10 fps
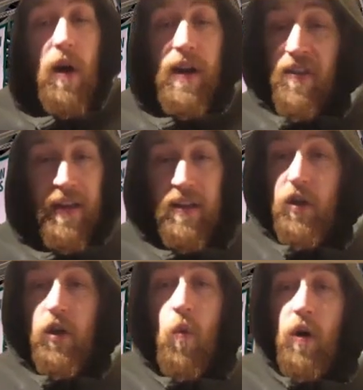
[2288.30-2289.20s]
and said, you
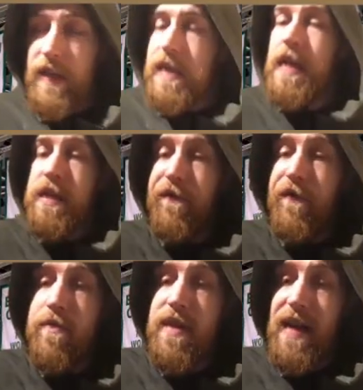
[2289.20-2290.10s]
know what, this isn't for
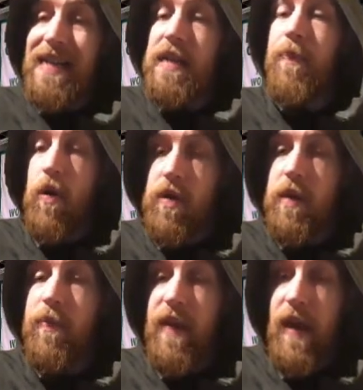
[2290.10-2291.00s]
me, as opposed
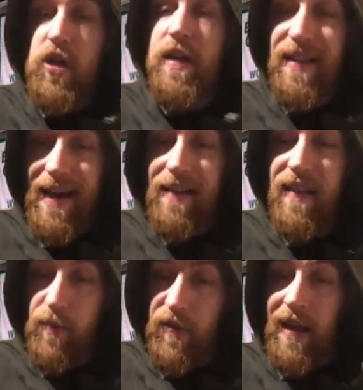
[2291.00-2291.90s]
to potentially that
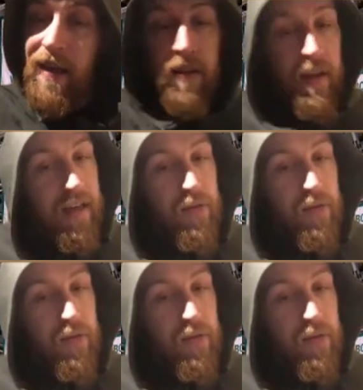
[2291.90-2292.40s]
team saying that he's